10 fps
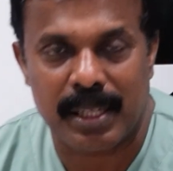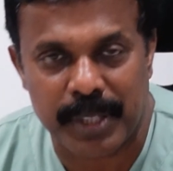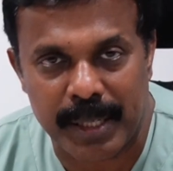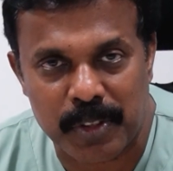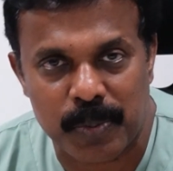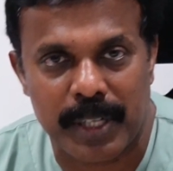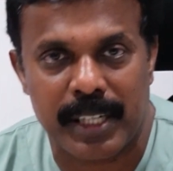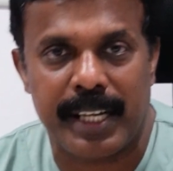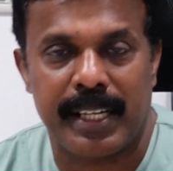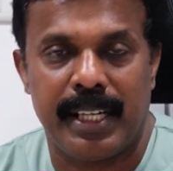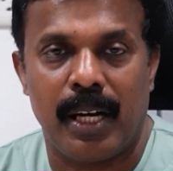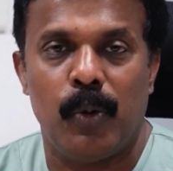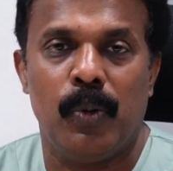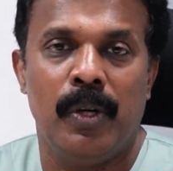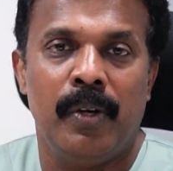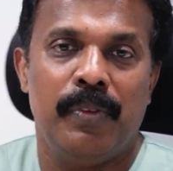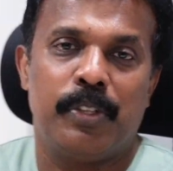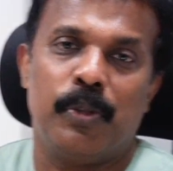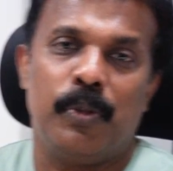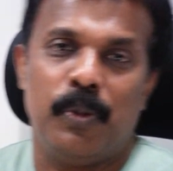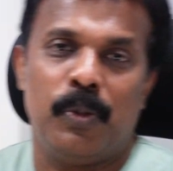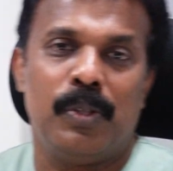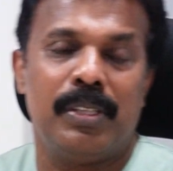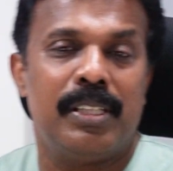sometimes, but now you should know